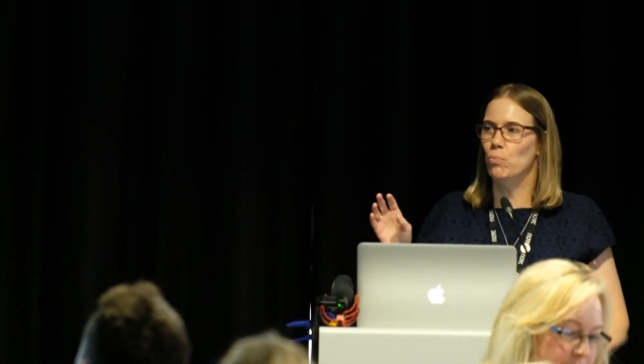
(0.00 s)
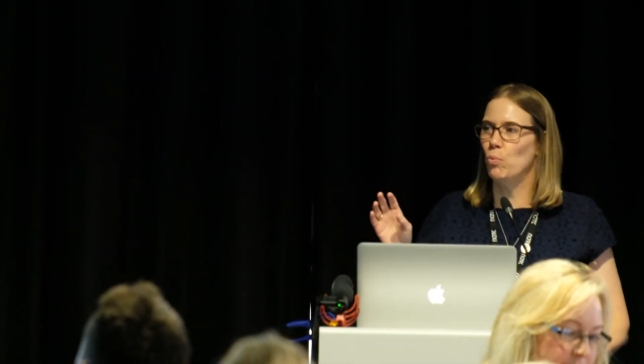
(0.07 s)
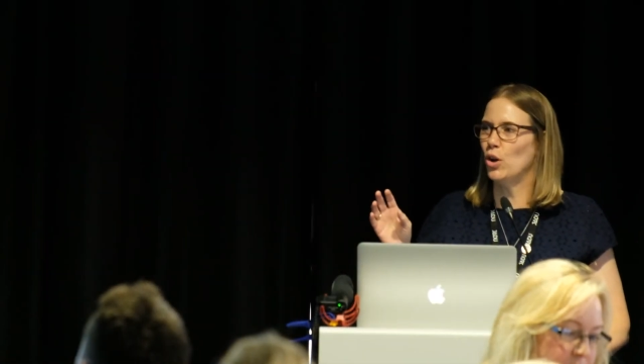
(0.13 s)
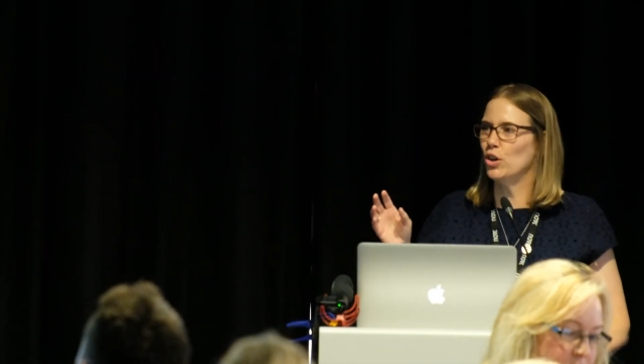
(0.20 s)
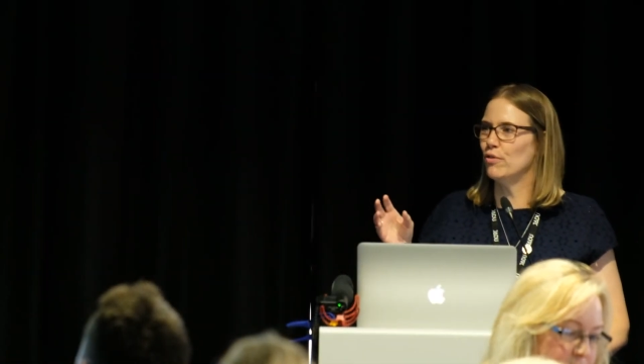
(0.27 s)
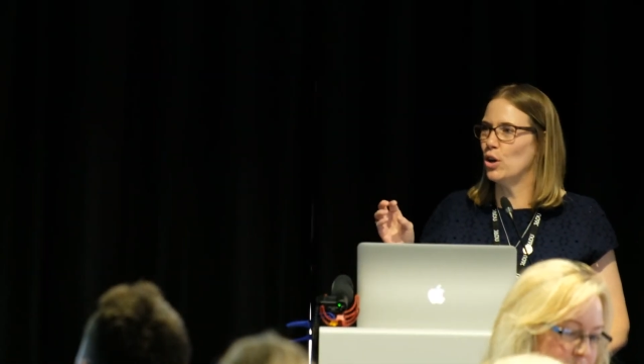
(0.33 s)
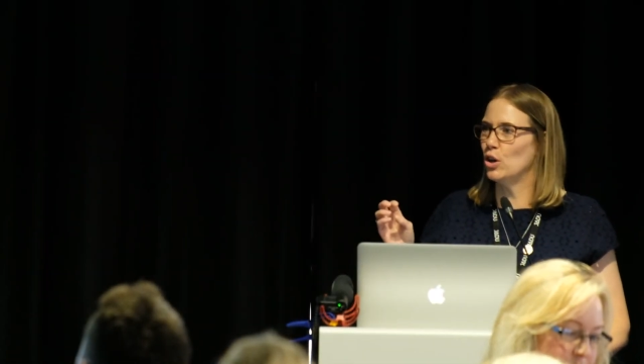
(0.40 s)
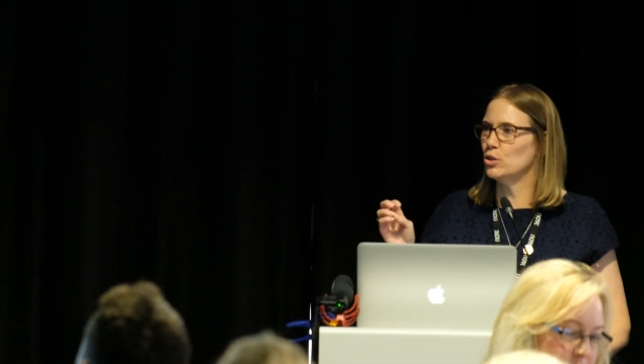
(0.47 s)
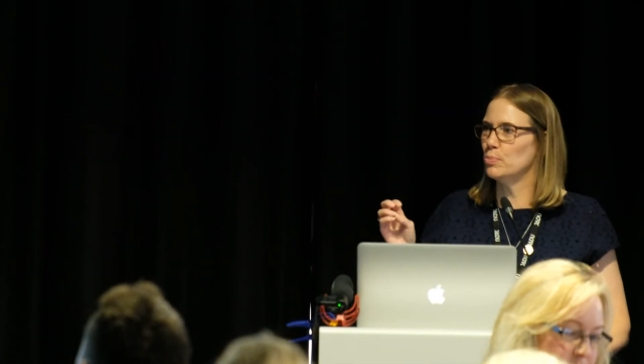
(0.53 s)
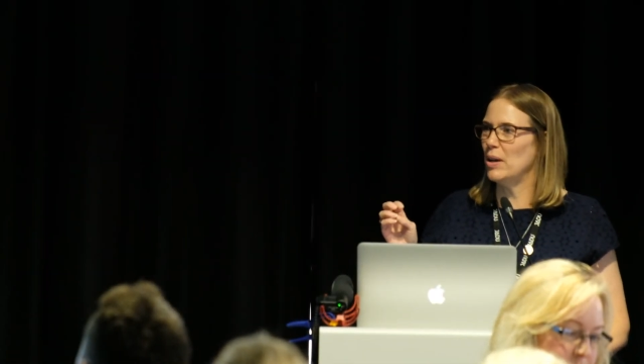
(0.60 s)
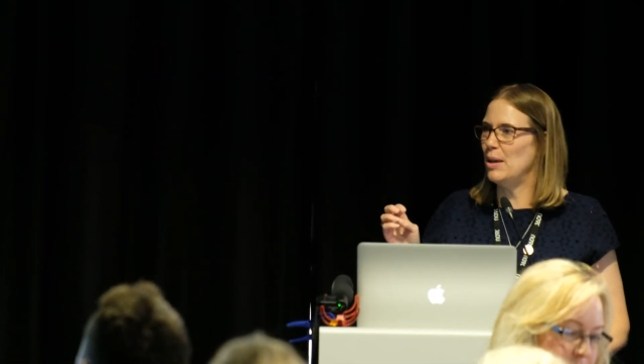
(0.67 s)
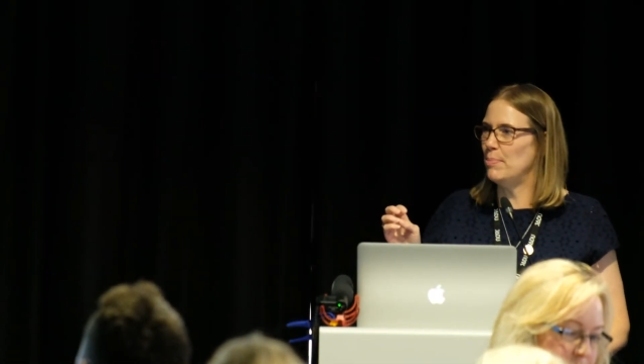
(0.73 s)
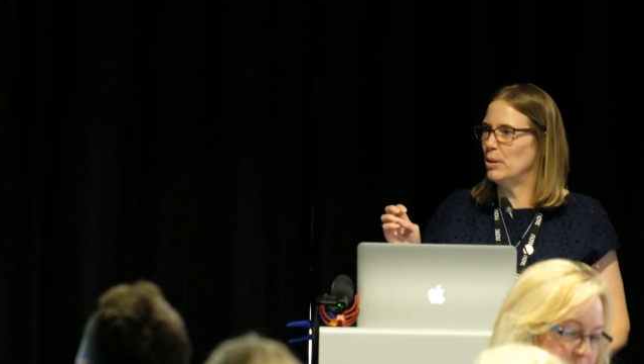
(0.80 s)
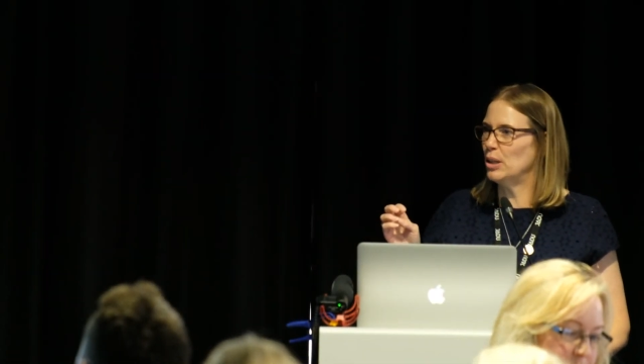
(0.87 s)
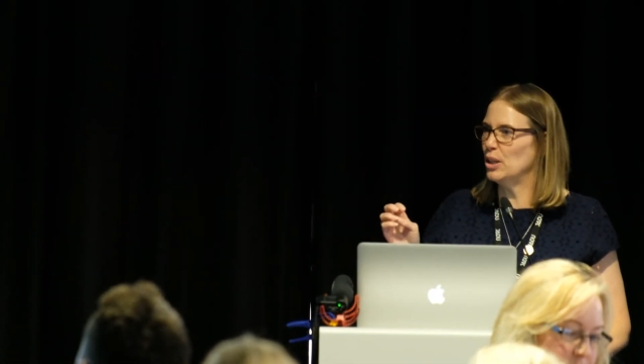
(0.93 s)
been one of those
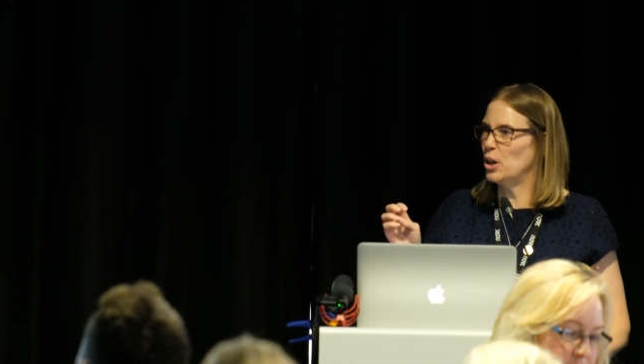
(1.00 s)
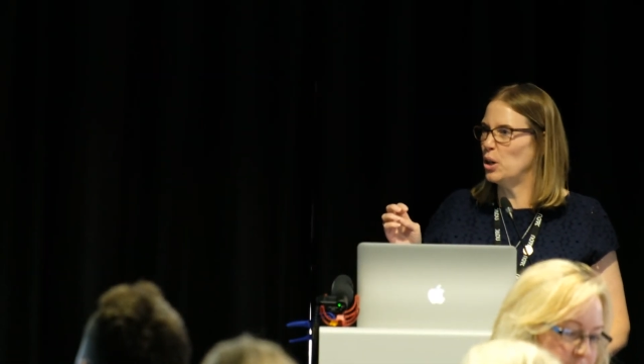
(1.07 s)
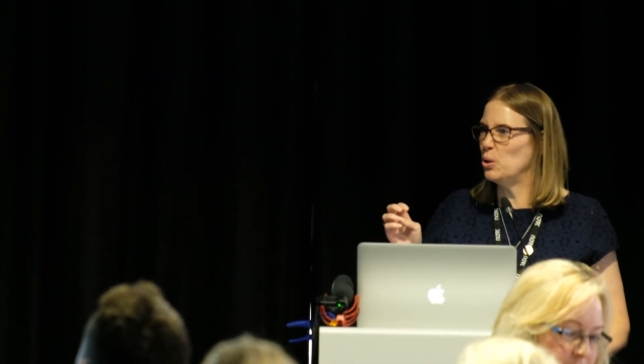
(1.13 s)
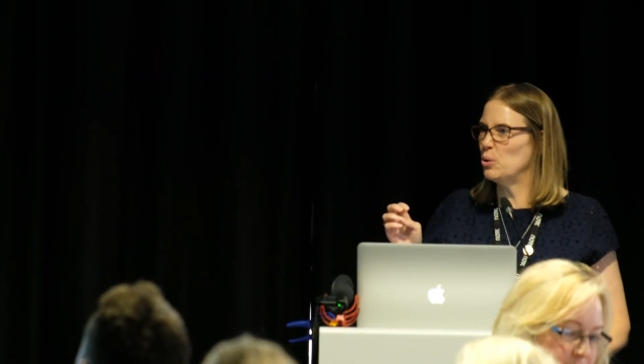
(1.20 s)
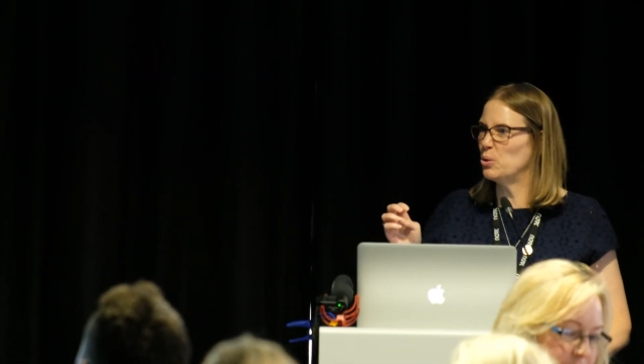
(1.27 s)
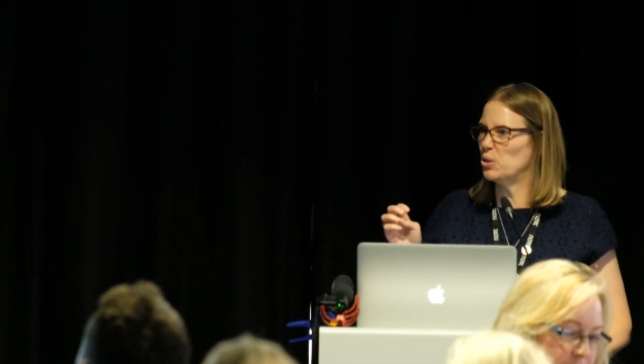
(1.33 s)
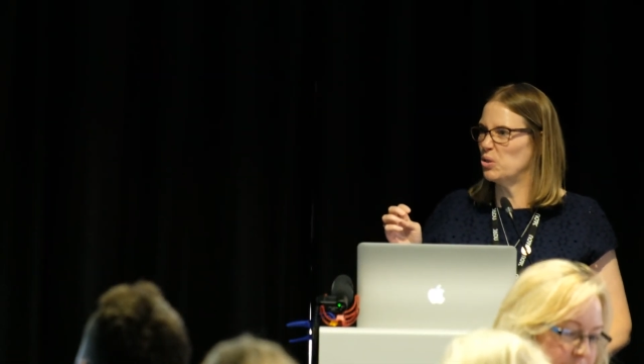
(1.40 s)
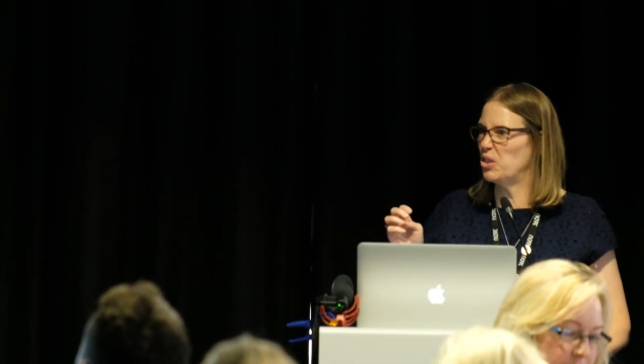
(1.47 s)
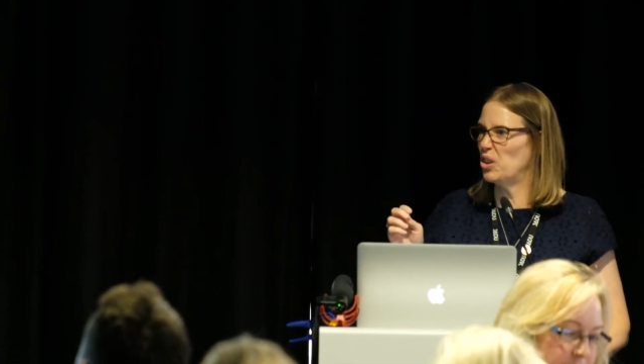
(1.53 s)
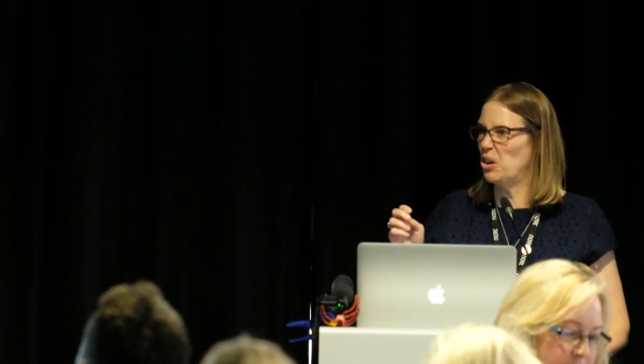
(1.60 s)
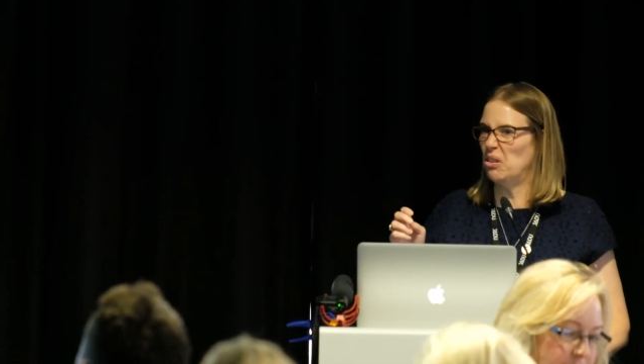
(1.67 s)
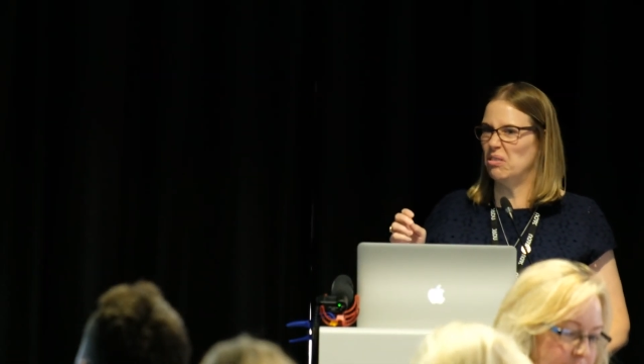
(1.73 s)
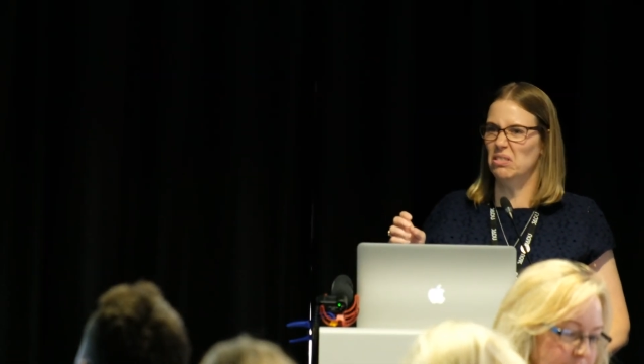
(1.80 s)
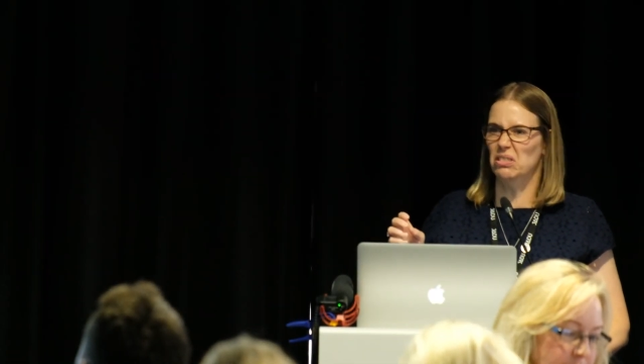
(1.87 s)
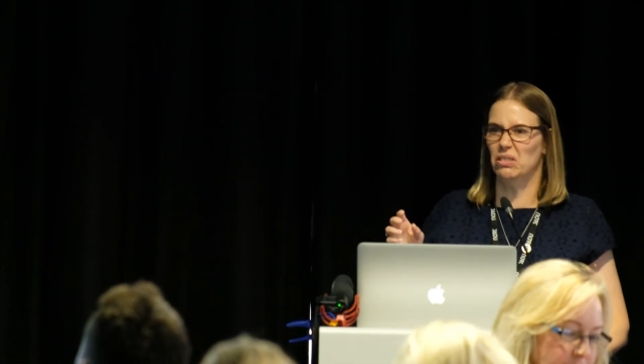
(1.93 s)
people who's
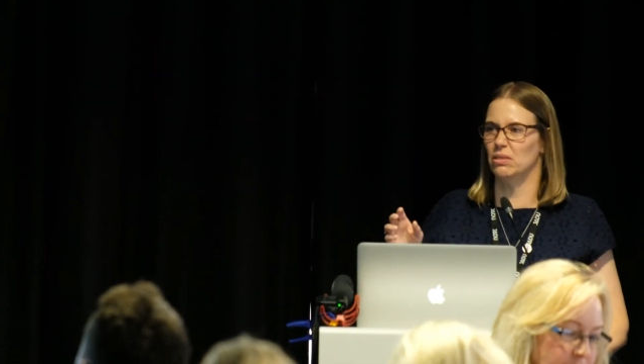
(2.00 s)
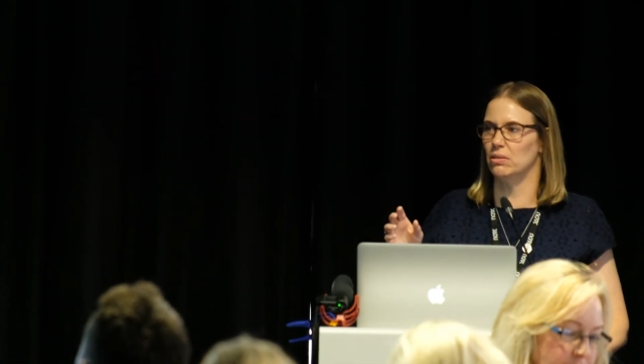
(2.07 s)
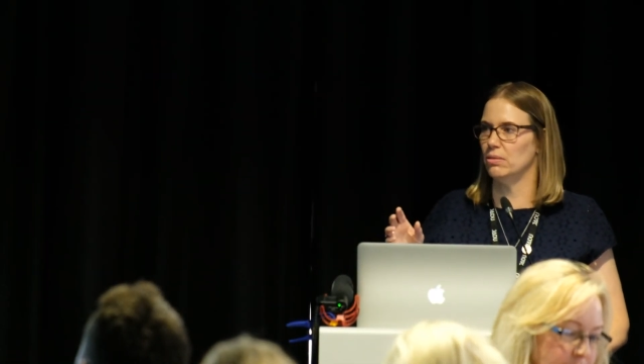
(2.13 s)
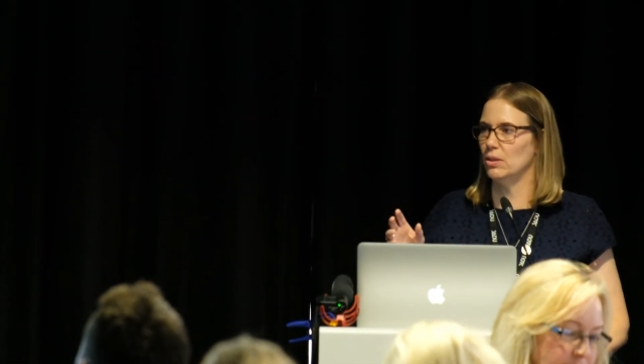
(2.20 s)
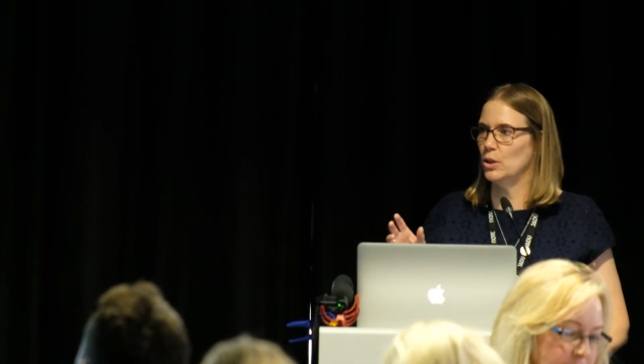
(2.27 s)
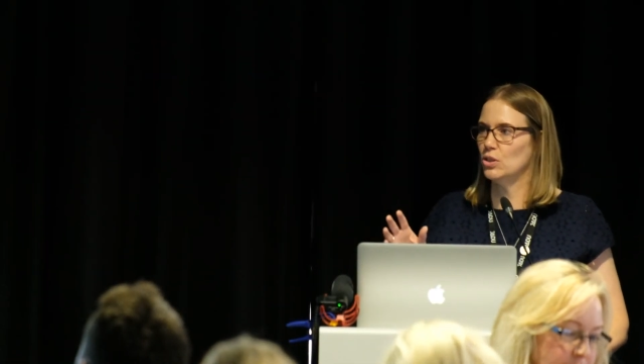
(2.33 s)
thought, ooh,